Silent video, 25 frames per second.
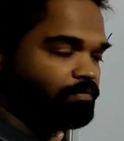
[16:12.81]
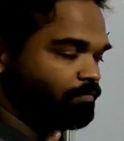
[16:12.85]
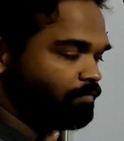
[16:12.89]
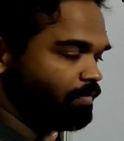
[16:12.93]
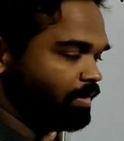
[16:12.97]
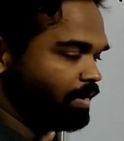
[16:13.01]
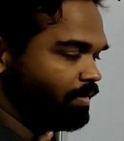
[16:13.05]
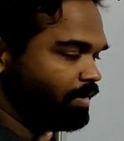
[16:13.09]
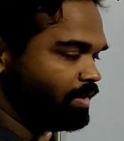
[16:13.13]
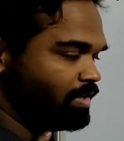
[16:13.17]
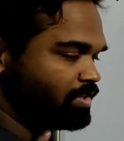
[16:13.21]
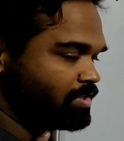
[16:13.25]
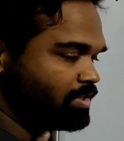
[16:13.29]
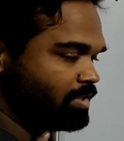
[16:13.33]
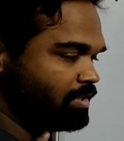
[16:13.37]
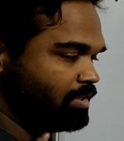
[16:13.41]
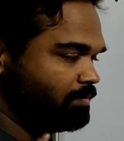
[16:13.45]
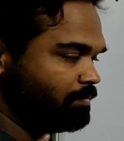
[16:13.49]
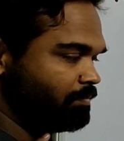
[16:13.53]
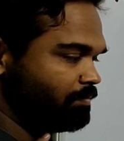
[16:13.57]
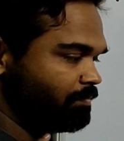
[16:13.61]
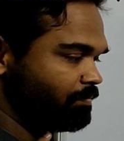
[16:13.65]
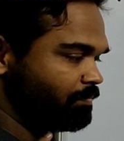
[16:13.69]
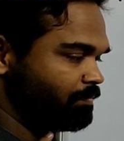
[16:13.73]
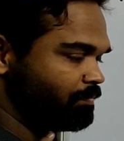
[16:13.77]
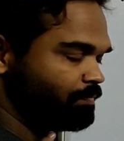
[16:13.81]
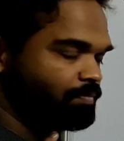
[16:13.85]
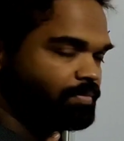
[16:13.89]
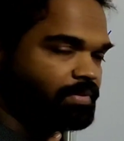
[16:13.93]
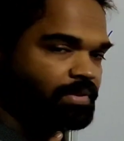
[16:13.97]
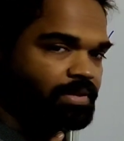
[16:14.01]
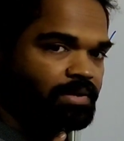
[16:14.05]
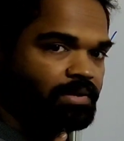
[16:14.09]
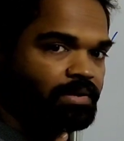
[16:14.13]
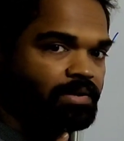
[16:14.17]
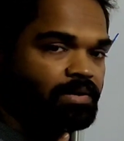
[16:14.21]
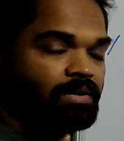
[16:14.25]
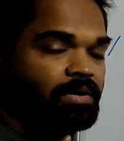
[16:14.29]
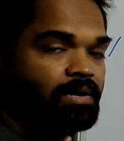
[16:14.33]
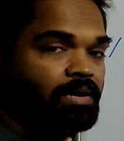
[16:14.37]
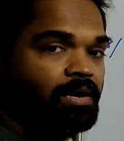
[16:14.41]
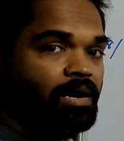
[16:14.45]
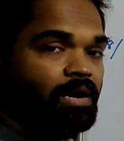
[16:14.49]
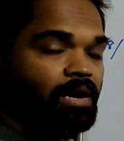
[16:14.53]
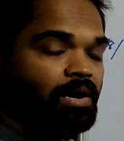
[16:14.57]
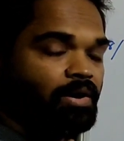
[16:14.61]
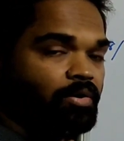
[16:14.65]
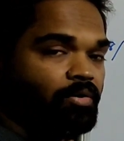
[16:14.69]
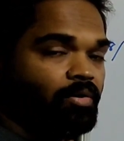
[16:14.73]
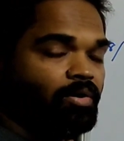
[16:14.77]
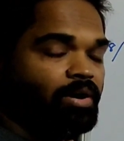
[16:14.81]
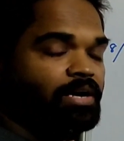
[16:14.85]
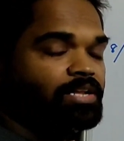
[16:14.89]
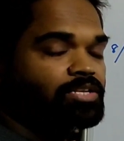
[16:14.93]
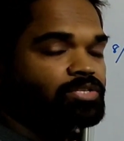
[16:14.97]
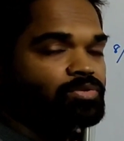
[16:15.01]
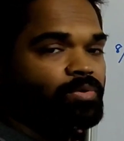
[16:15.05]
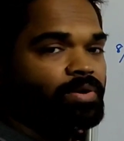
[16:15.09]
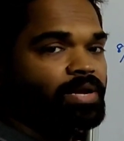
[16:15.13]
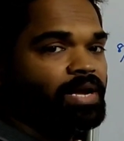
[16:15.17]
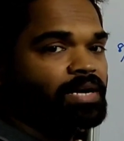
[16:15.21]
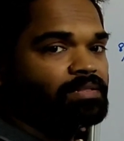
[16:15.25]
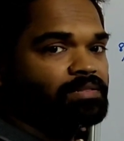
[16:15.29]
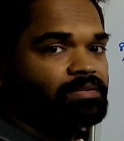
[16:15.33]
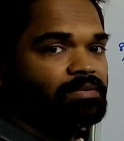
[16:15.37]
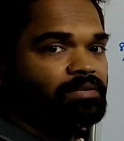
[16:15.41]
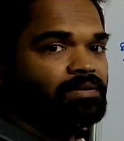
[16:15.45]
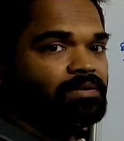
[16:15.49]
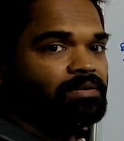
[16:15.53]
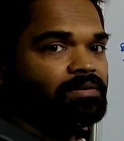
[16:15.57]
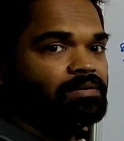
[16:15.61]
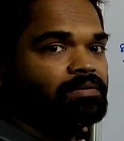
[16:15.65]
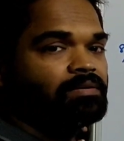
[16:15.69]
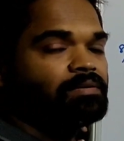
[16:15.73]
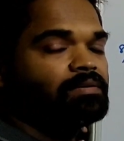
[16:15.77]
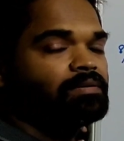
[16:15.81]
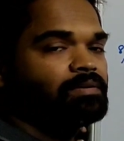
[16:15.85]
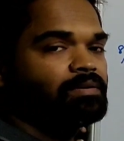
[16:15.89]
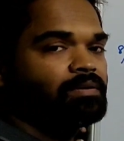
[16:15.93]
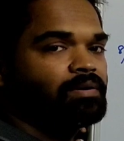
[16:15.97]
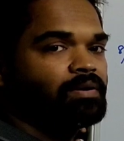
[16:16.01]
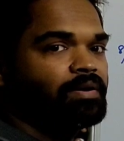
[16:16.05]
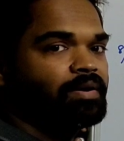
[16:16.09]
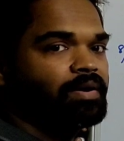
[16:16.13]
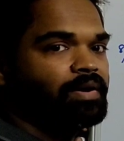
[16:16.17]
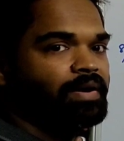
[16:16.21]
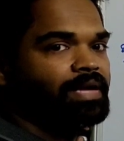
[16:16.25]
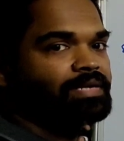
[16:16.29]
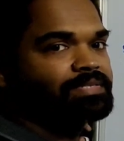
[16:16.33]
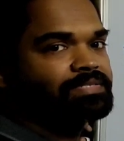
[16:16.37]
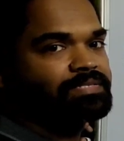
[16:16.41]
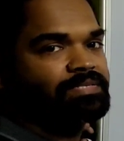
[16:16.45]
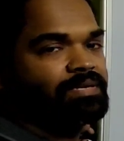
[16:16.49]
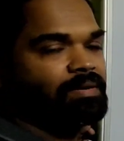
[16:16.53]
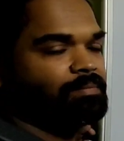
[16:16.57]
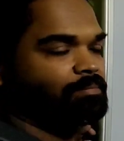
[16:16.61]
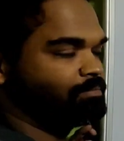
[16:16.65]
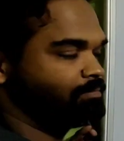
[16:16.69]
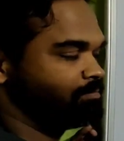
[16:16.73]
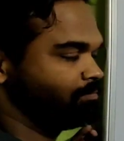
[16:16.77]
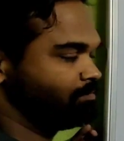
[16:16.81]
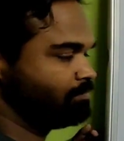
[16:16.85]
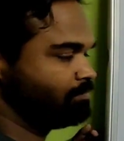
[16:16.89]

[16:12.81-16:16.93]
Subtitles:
Very easy. Now let us look at the next sum.